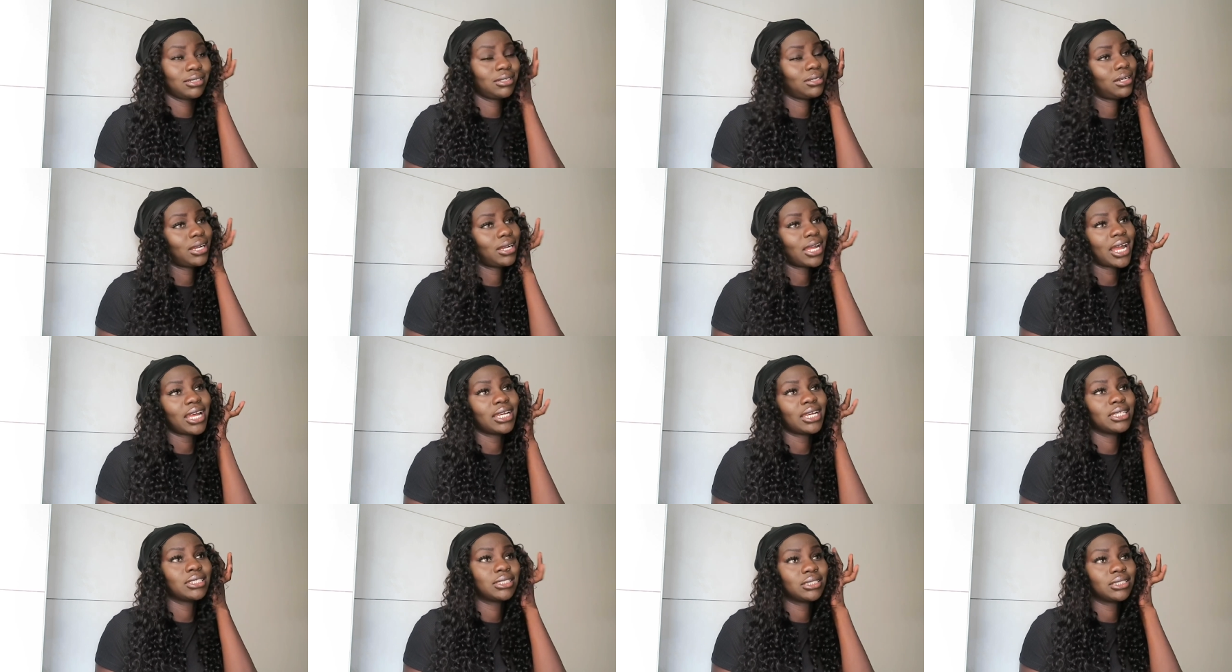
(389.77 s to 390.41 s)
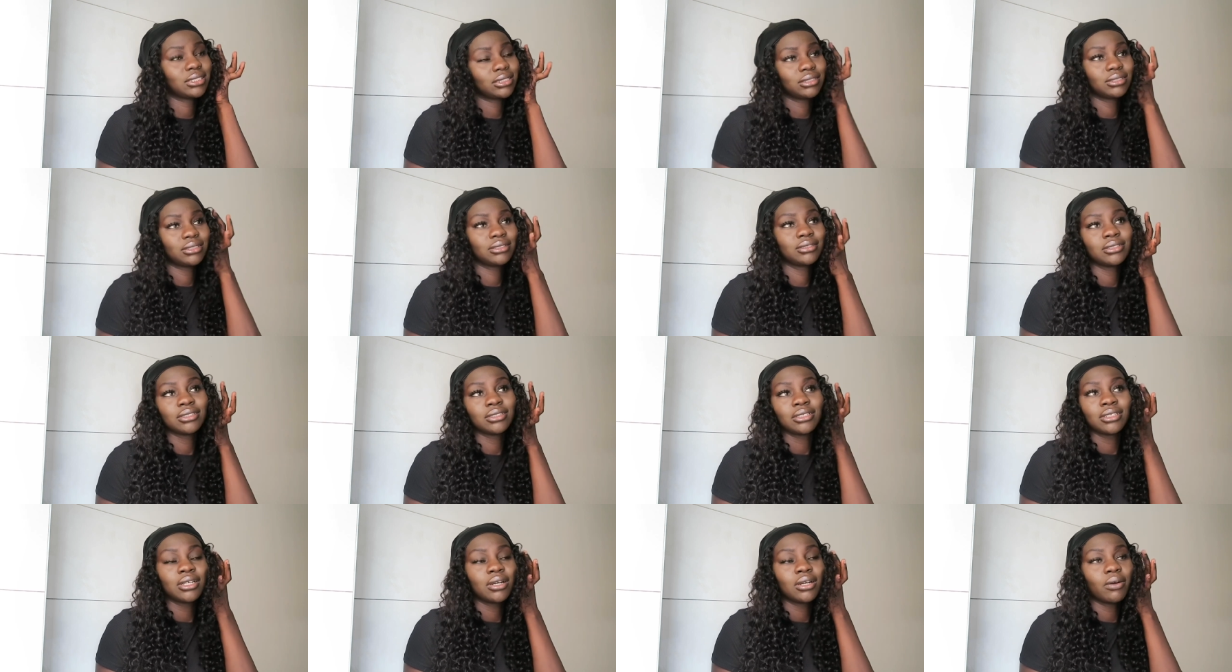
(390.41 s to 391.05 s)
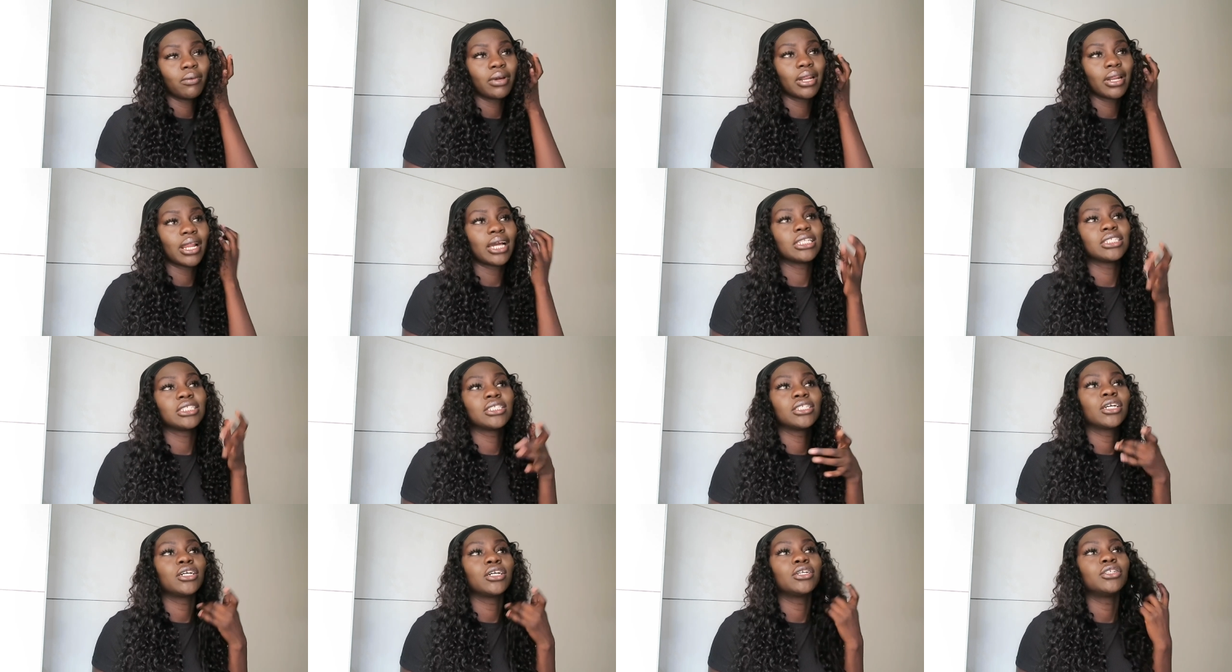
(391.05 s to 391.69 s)
Guys, when I
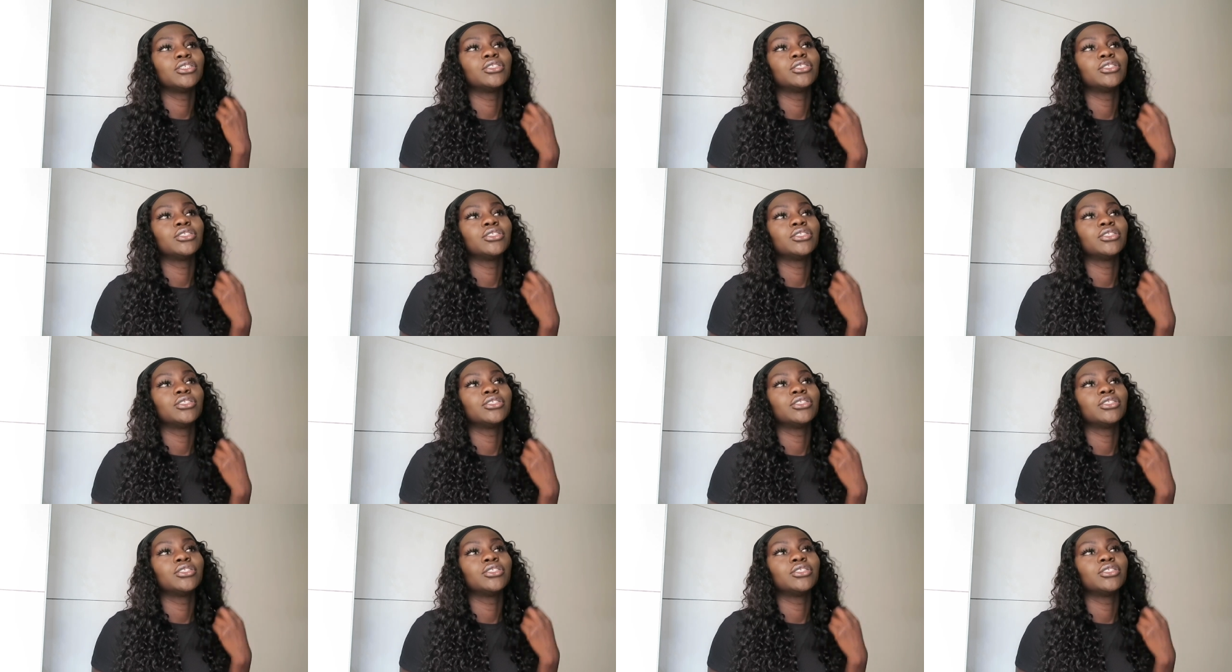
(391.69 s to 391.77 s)
tell